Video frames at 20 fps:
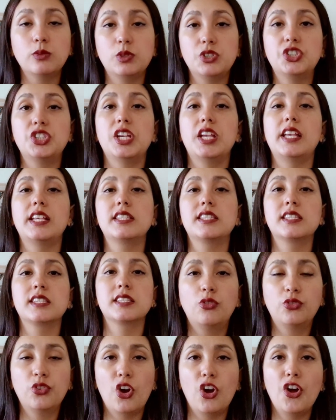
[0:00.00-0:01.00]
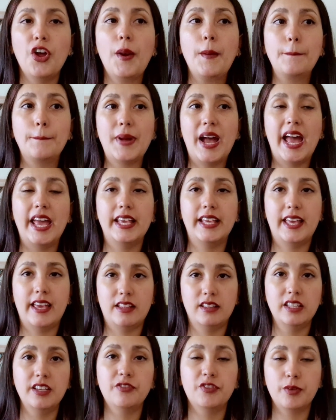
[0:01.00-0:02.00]
which is run by
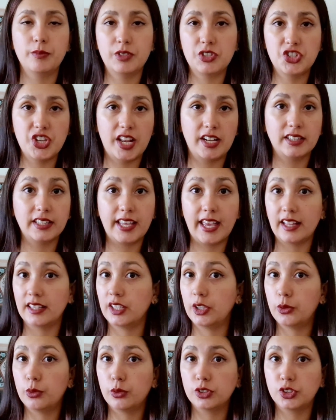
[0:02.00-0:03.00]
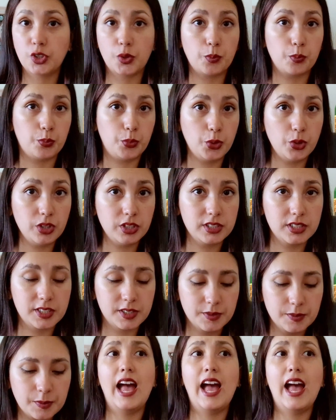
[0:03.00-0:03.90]
Kelly from the channel Kelly Hooked on Books.